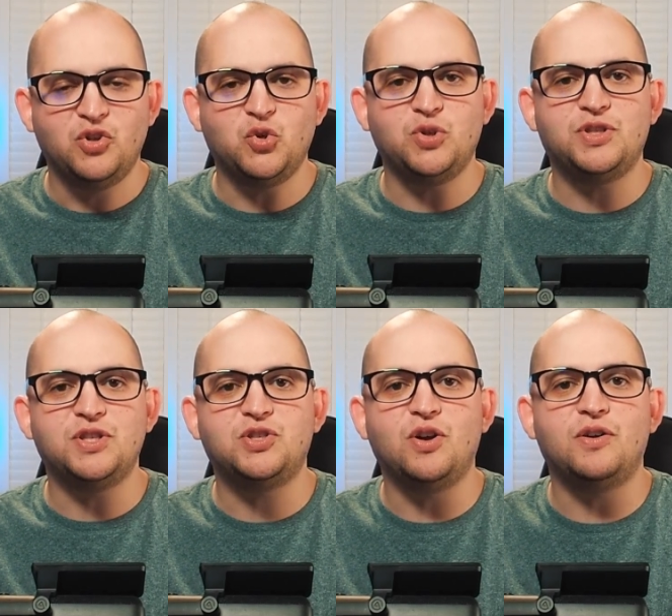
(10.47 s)
Towards the
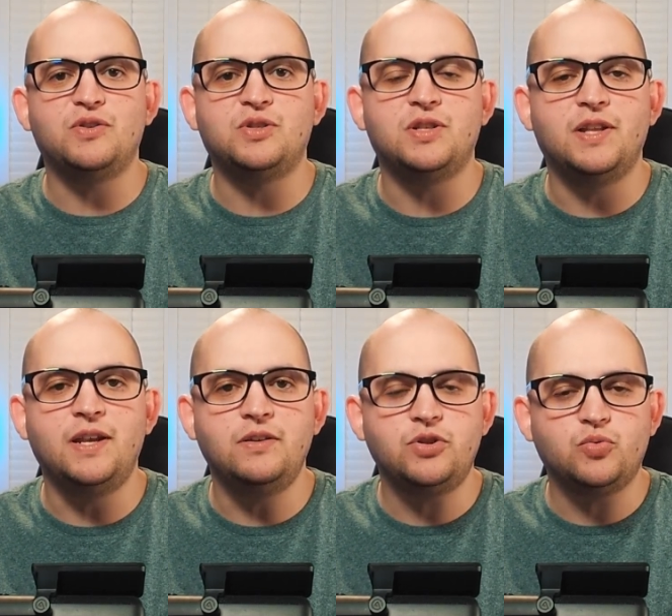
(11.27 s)
start of this
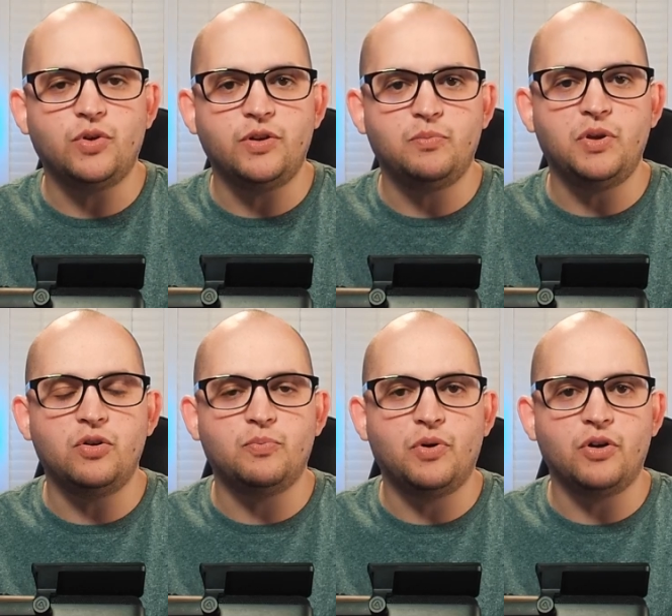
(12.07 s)
latest run,
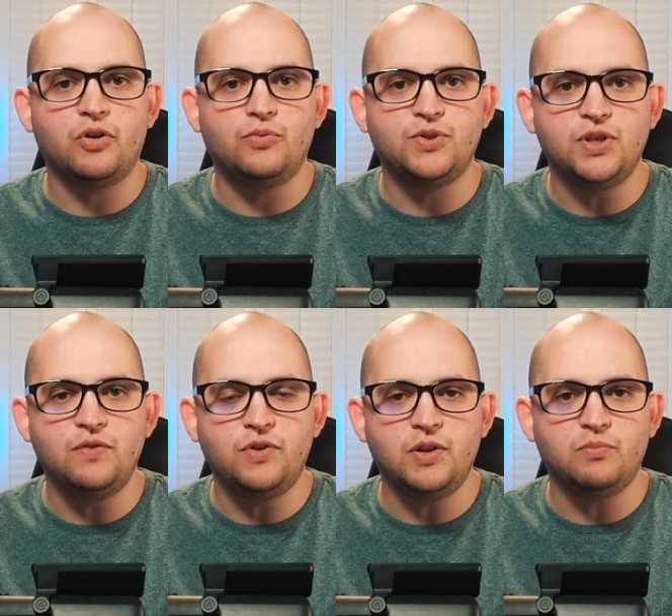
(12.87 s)
Peter Parker was
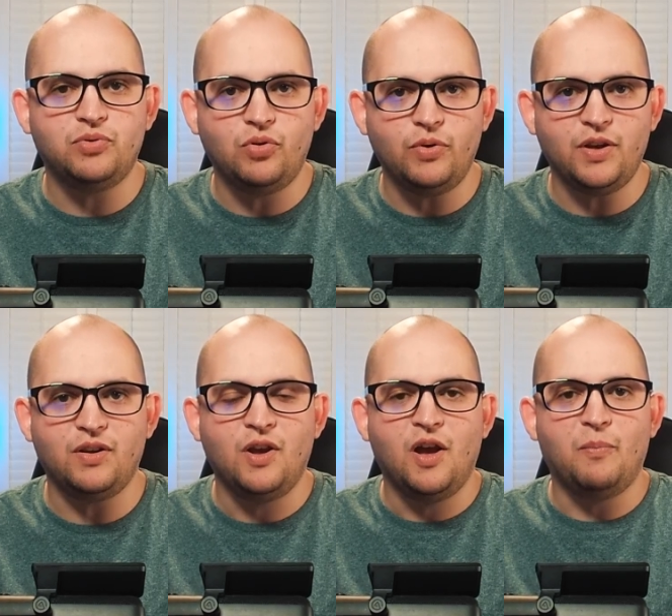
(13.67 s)
even employed
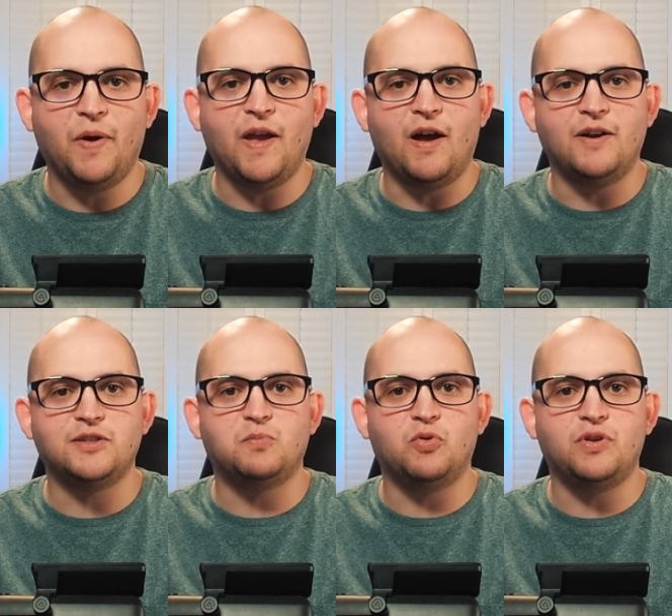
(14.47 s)
by
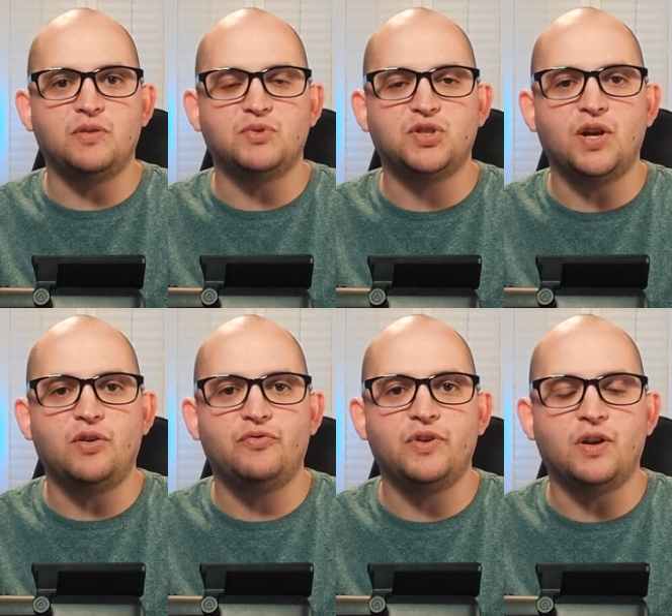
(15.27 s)
Osborn
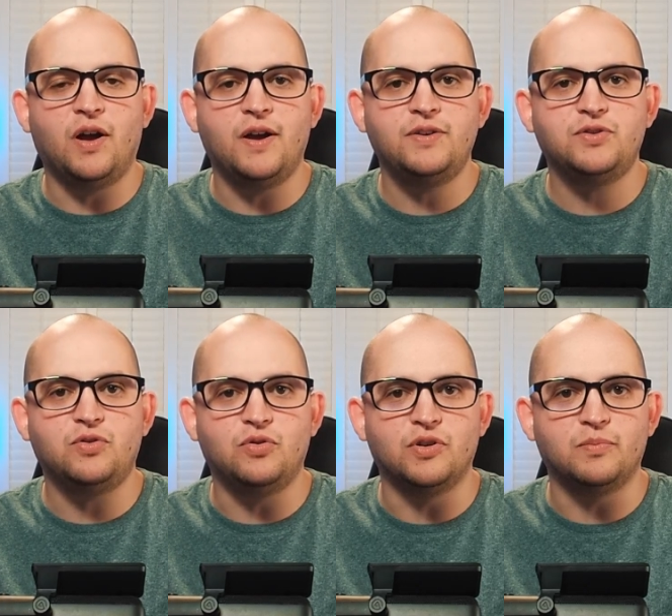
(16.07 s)
himself at
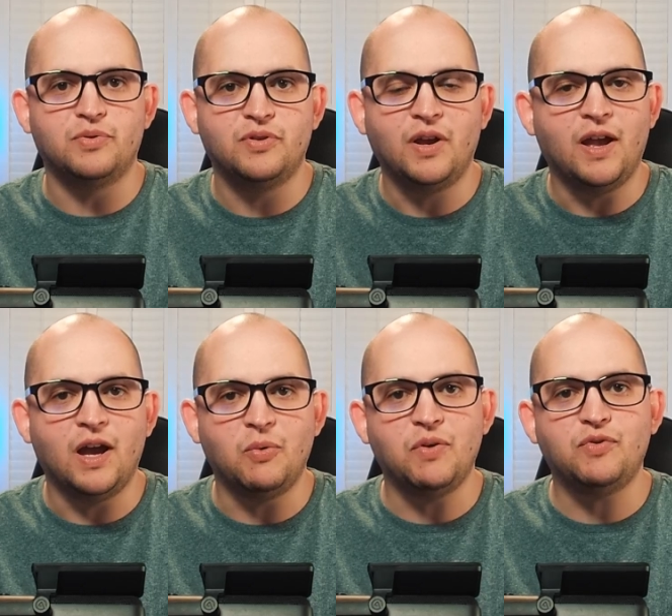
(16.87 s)
Oscorp.
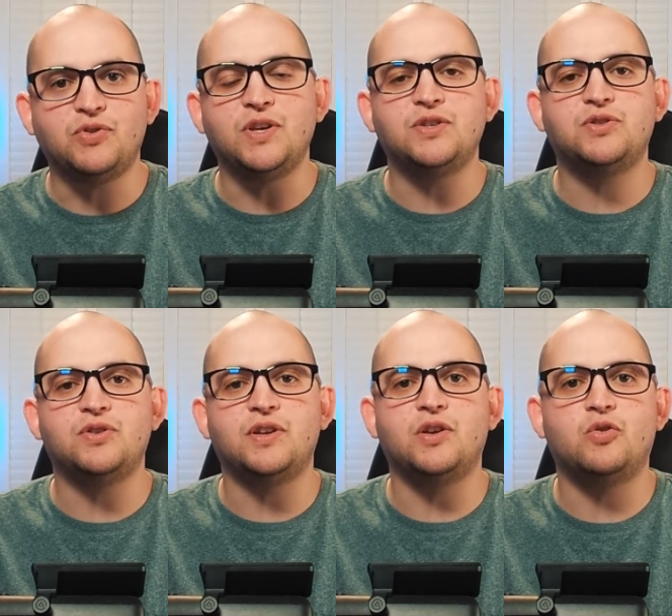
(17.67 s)
However, things
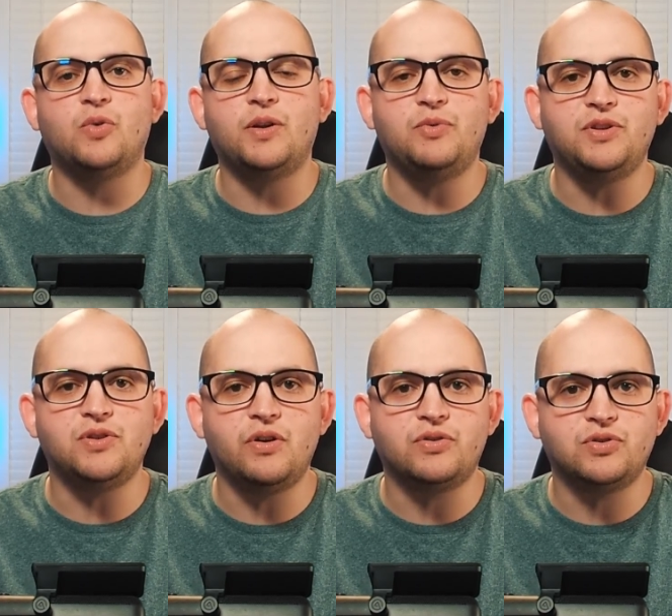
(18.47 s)
took an incredibly
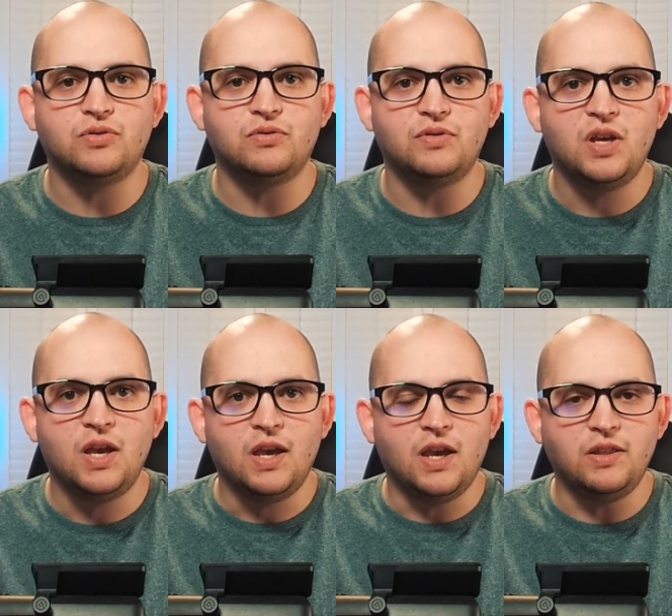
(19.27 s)
dark turn
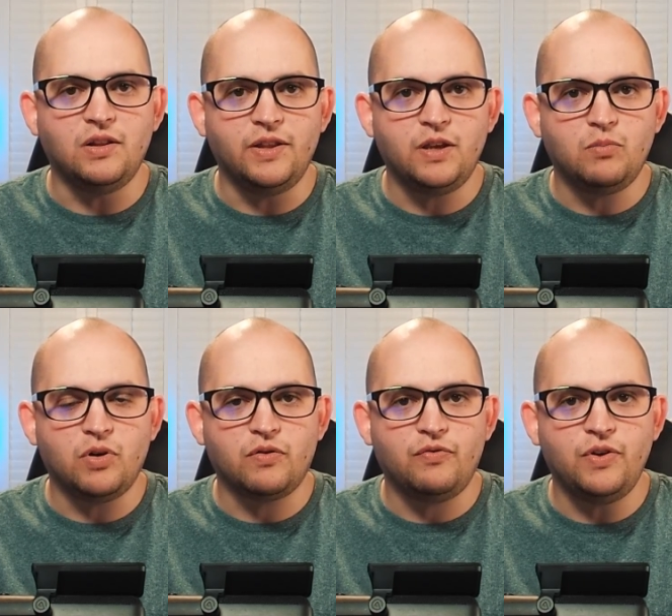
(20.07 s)
in the
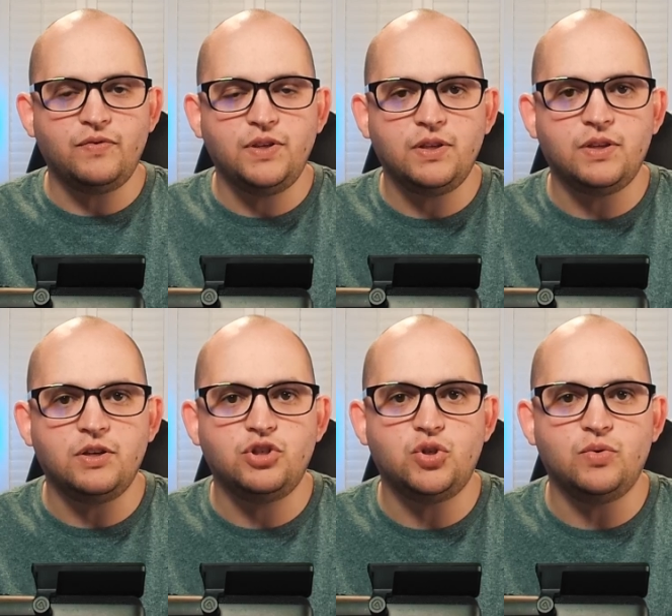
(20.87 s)
landmark 50th
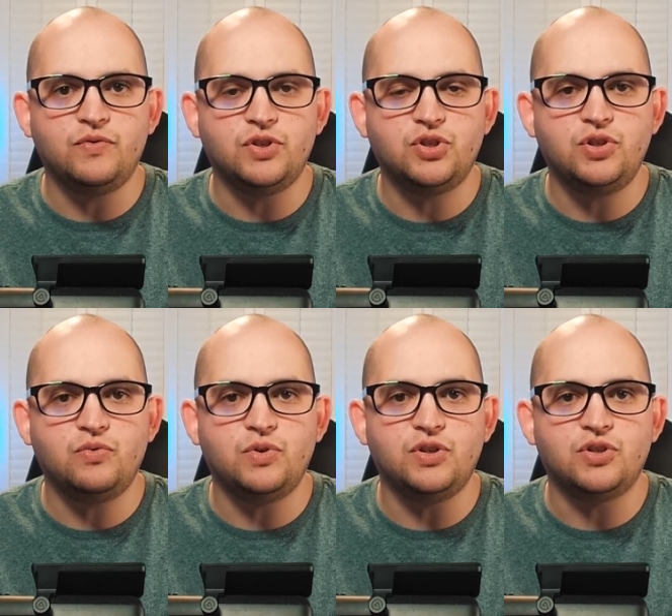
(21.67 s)
issue of the
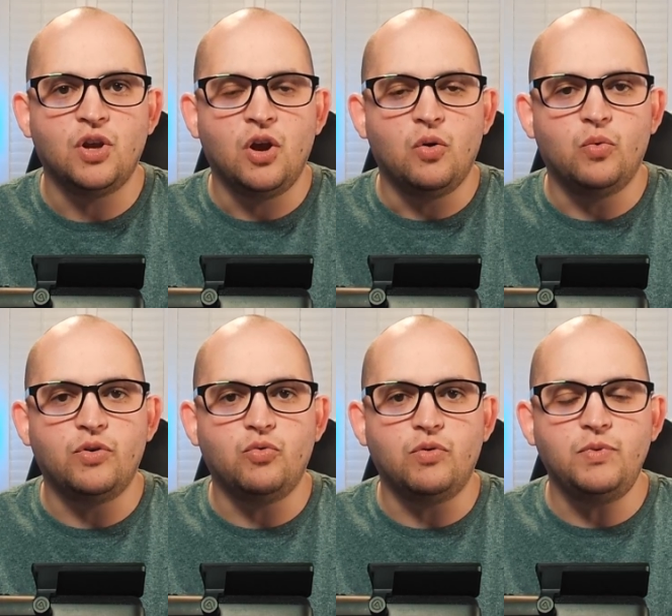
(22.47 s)
series, where
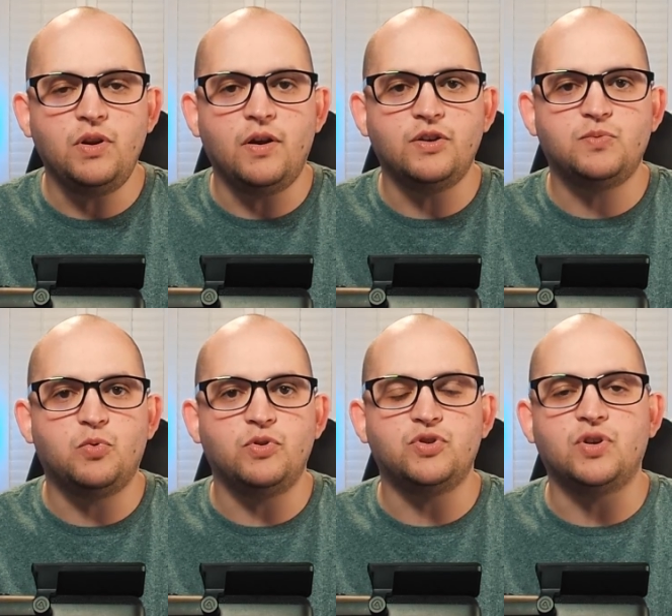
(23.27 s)
Norman
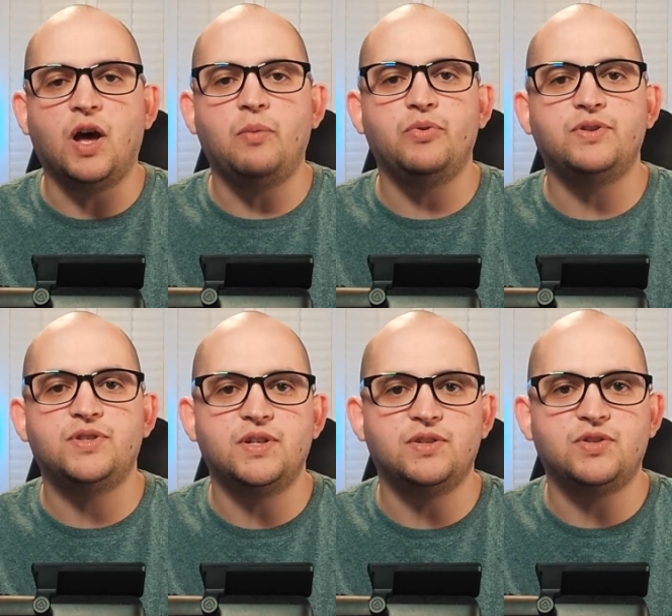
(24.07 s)
Osborn's goblin
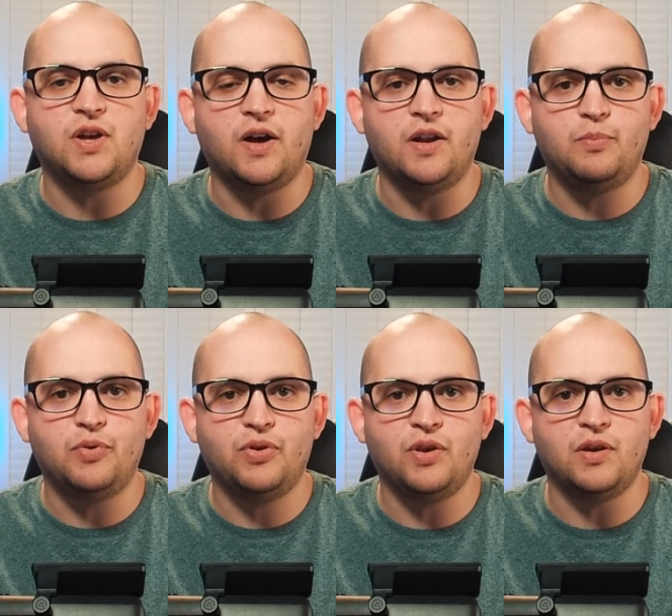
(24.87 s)
sins caught up
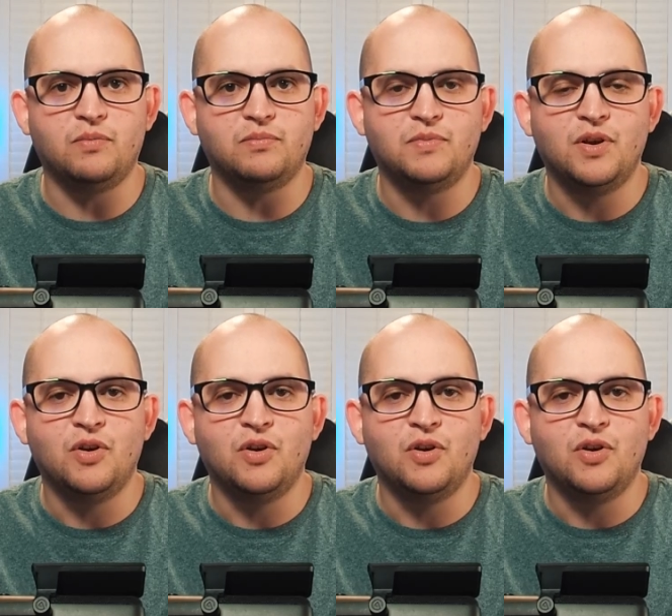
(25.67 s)
with him.